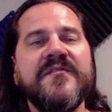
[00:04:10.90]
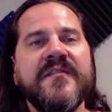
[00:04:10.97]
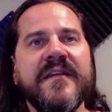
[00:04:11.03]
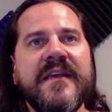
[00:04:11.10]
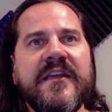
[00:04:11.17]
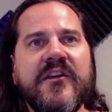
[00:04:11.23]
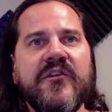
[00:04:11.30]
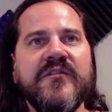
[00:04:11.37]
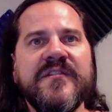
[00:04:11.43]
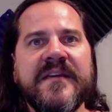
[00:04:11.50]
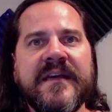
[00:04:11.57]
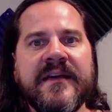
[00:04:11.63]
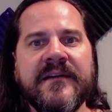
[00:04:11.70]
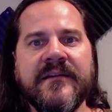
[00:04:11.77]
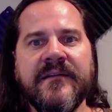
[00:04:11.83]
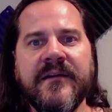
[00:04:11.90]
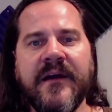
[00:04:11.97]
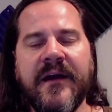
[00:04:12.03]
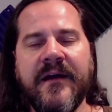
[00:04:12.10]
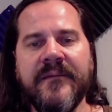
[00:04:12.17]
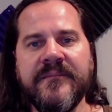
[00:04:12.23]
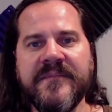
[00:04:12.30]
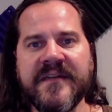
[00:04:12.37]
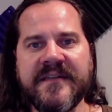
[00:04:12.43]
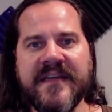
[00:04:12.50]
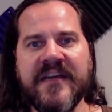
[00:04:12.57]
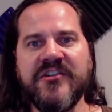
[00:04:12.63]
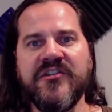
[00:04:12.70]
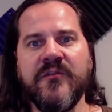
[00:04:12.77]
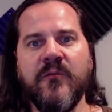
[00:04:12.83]
using
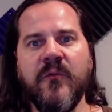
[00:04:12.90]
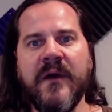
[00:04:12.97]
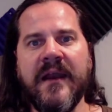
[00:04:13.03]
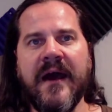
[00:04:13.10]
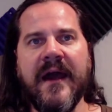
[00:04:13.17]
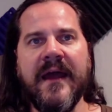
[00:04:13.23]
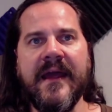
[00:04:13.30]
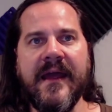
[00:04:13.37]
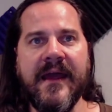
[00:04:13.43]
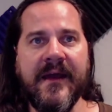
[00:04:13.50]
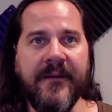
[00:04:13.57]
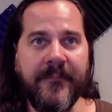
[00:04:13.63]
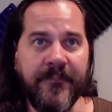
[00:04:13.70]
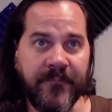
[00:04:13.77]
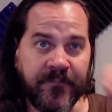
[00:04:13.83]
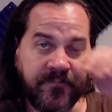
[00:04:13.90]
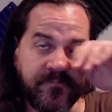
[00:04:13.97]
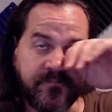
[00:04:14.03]
dictation when I am